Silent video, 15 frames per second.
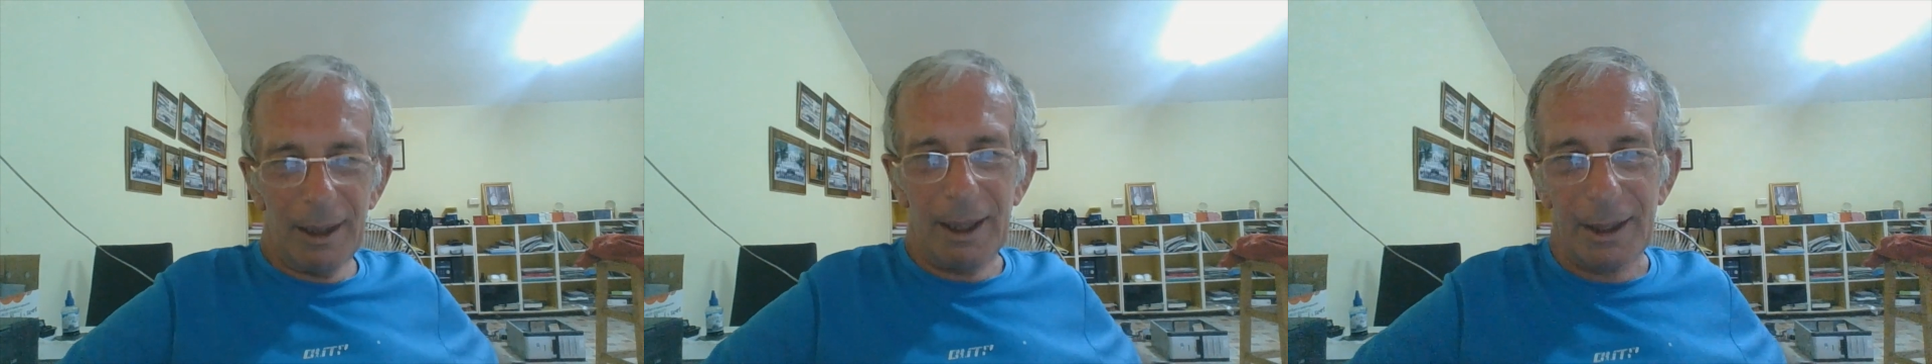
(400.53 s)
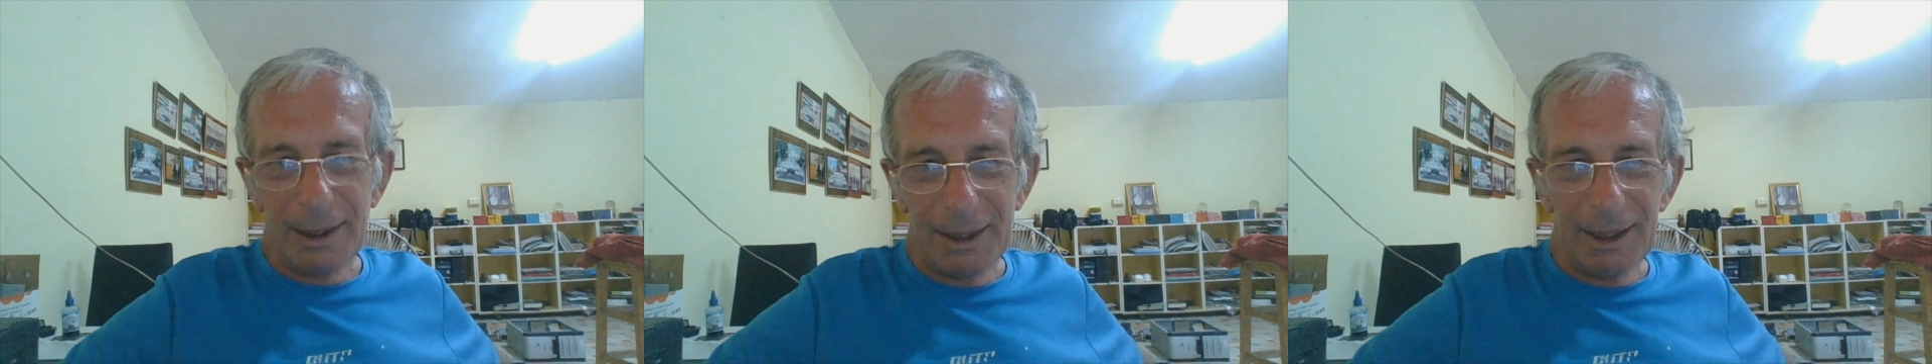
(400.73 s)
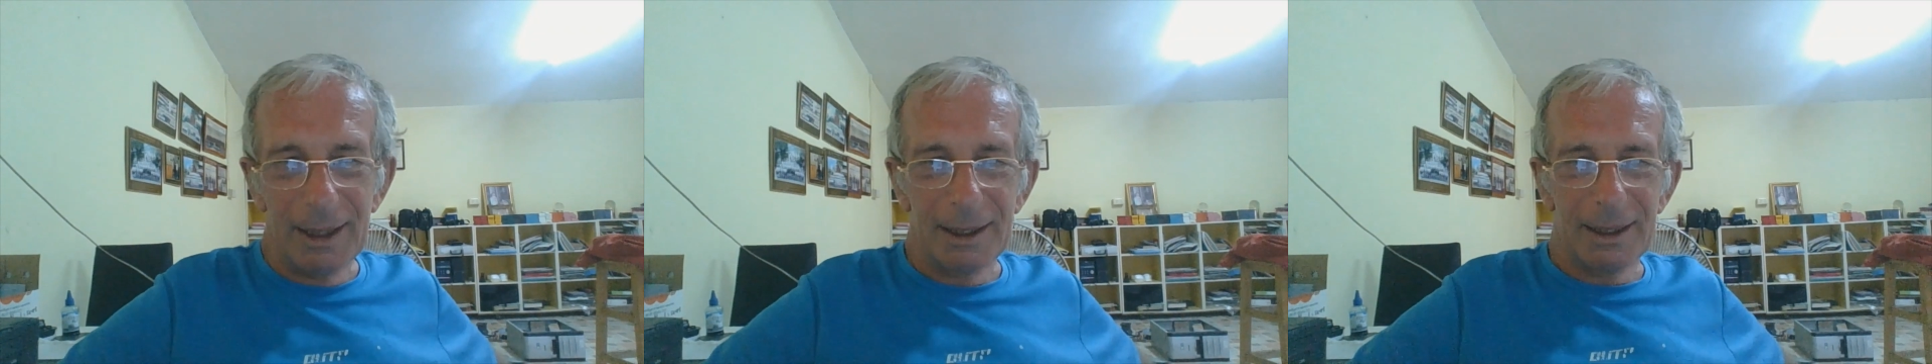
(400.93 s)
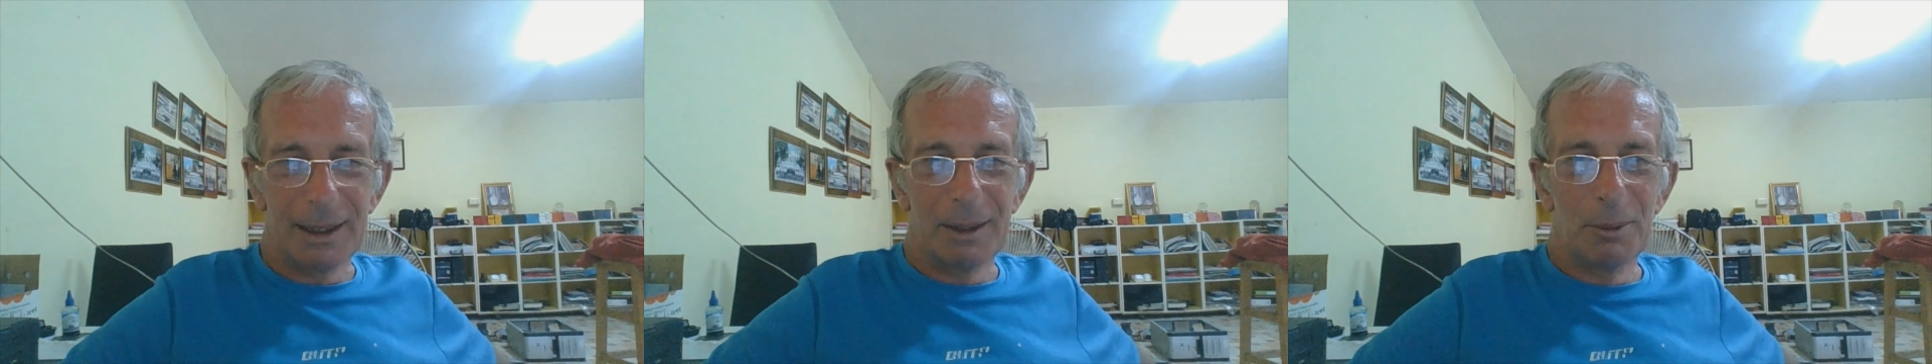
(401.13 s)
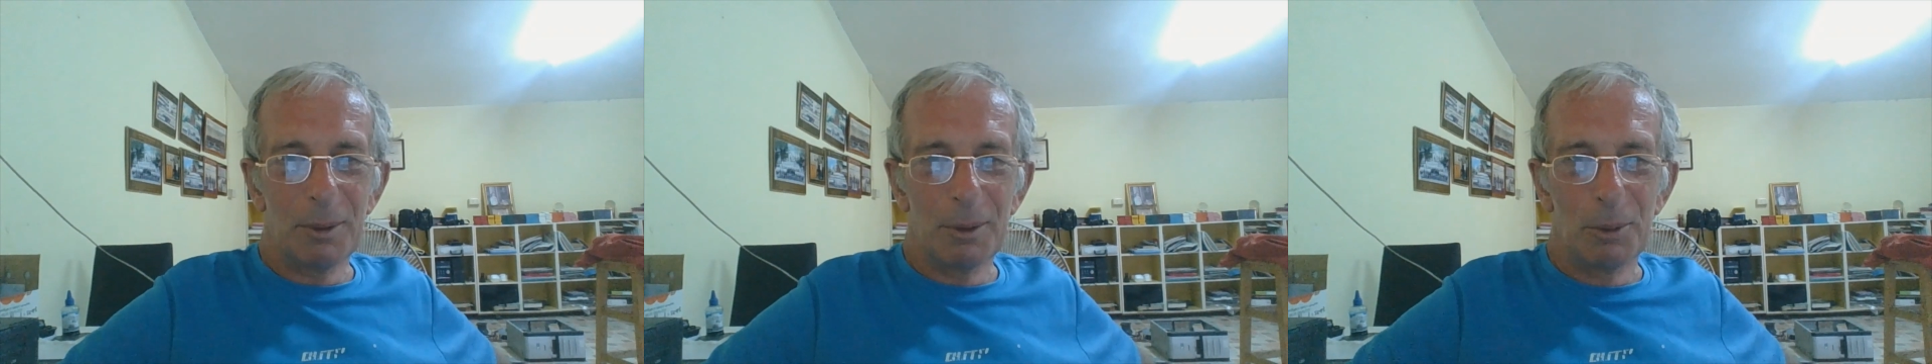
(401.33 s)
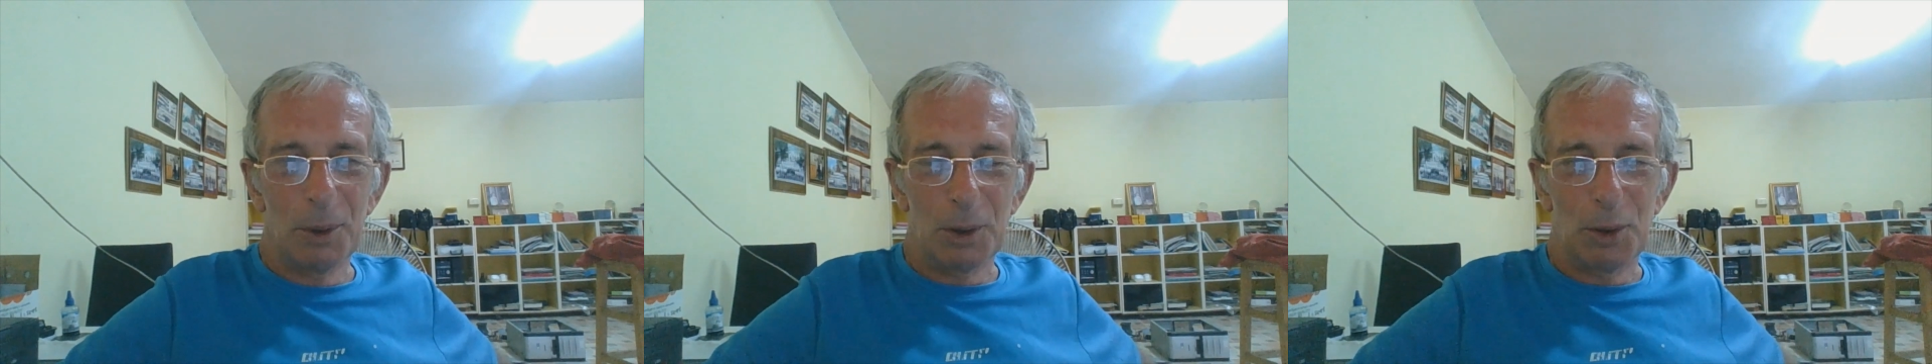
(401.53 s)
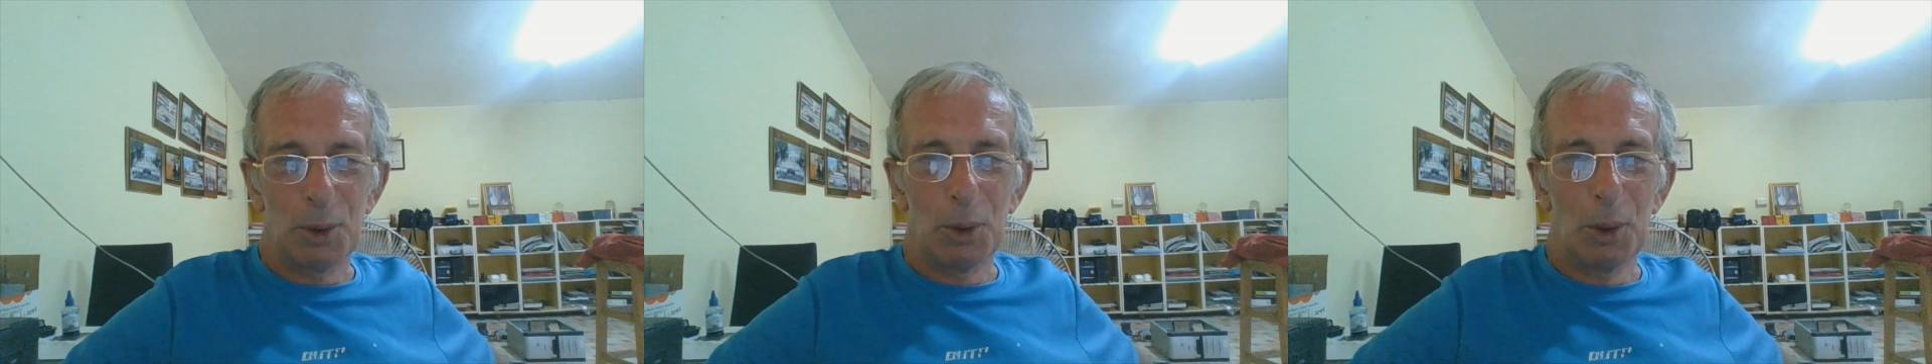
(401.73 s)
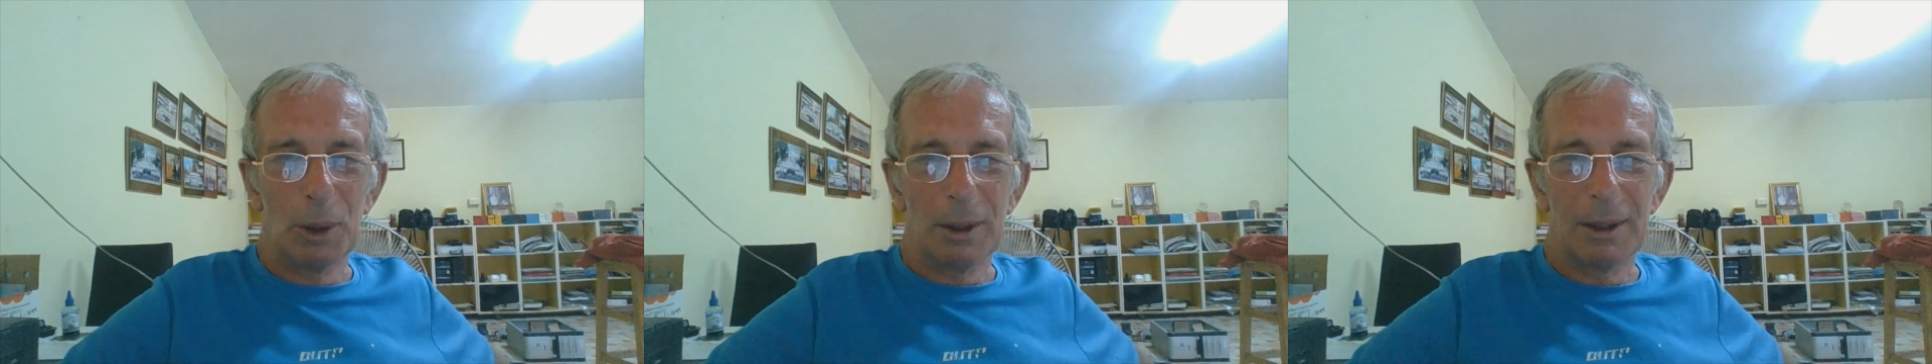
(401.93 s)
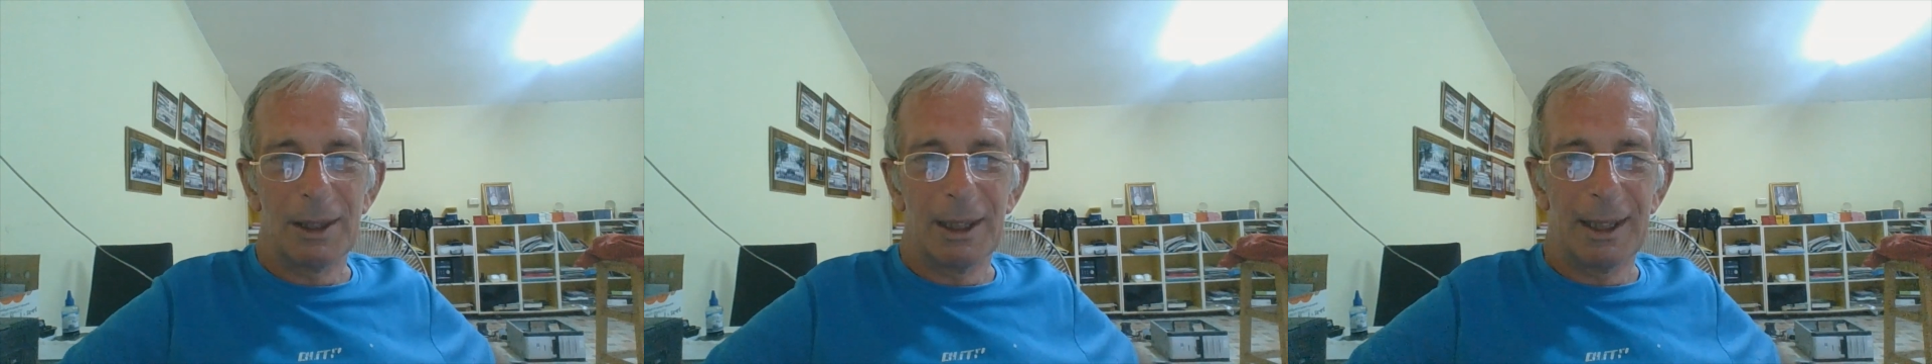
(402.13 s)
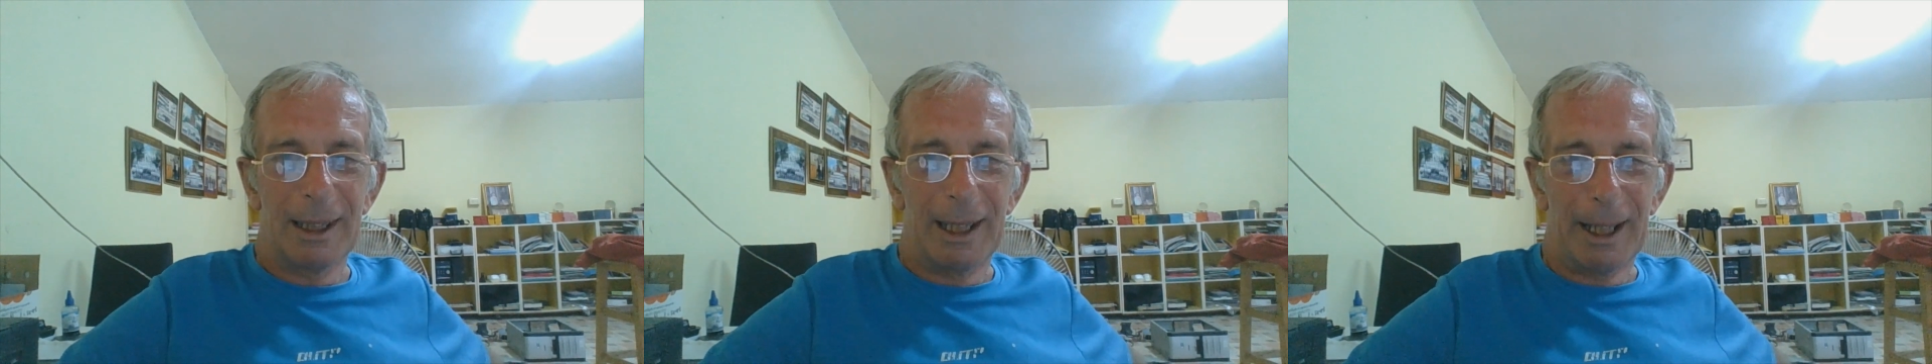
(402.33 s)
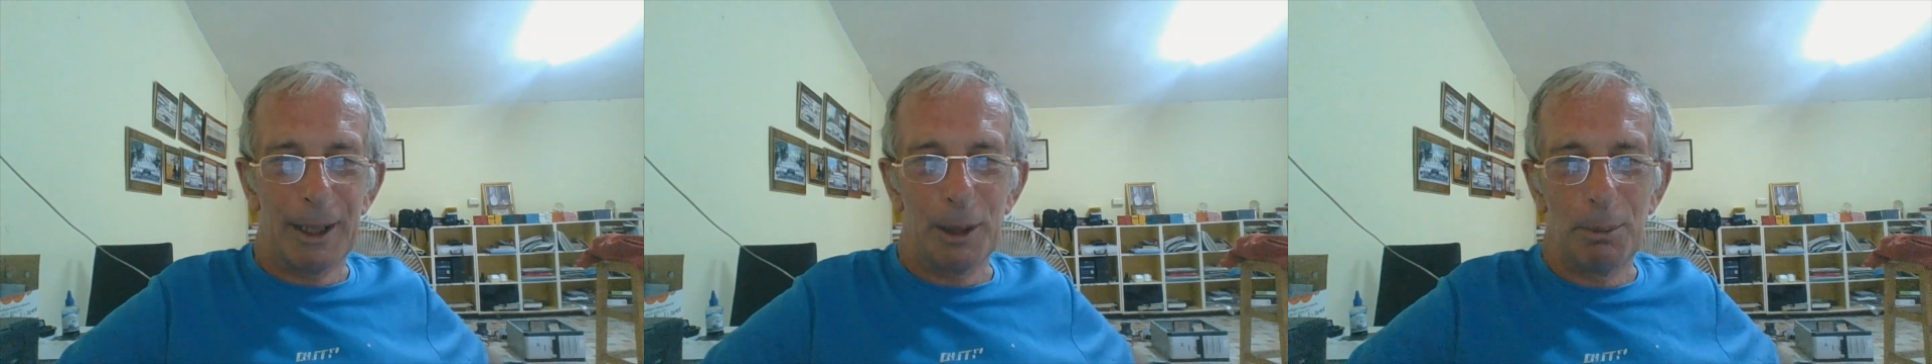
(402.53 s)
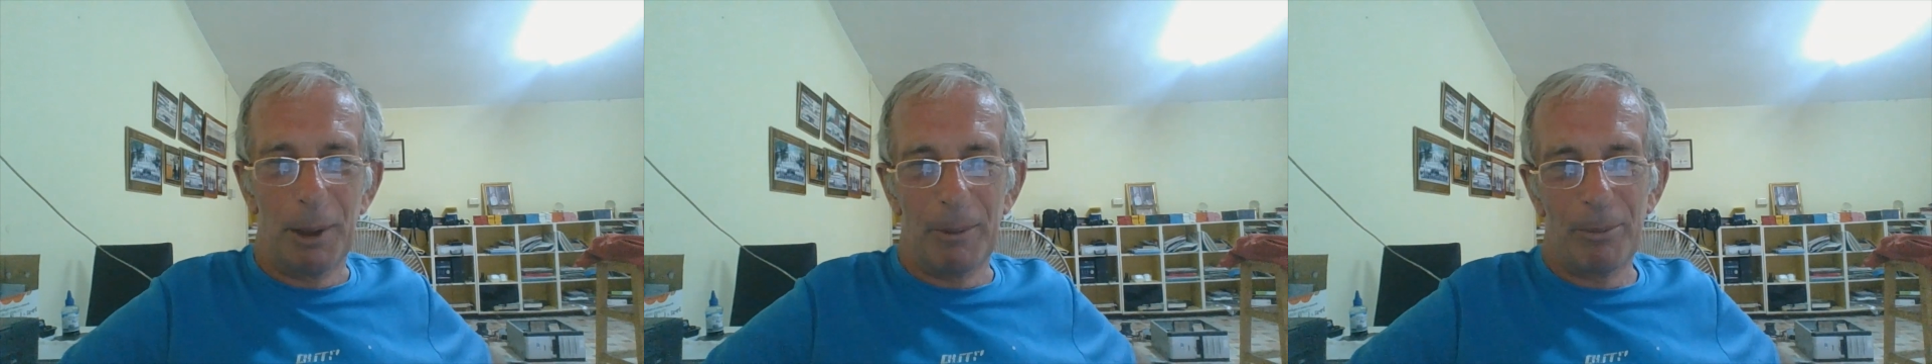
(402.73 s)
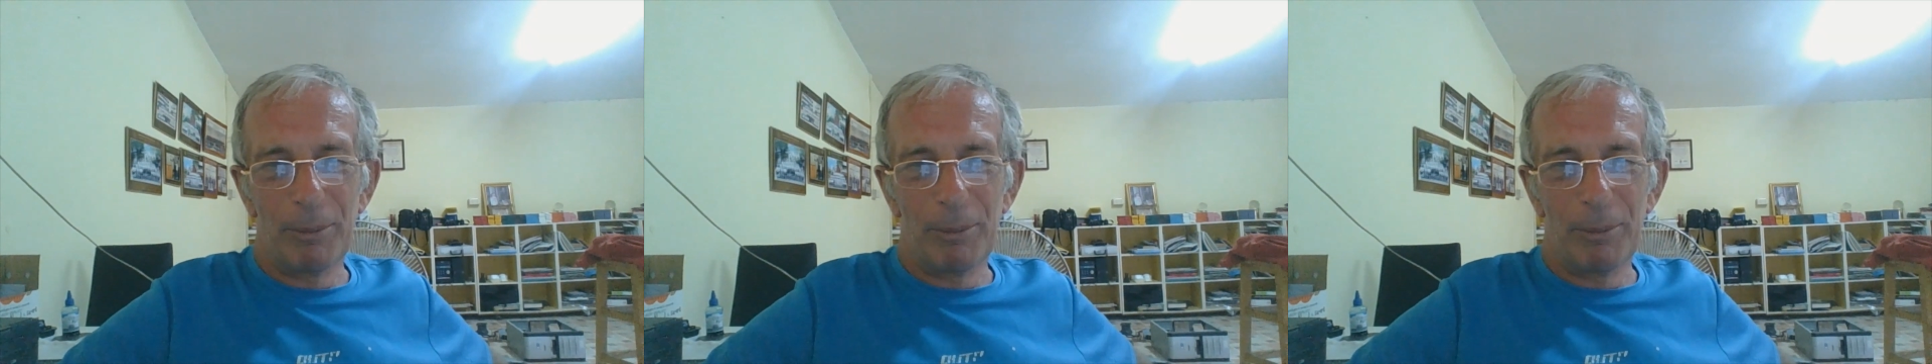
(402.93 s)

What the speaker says: SAS was talking to the Arab.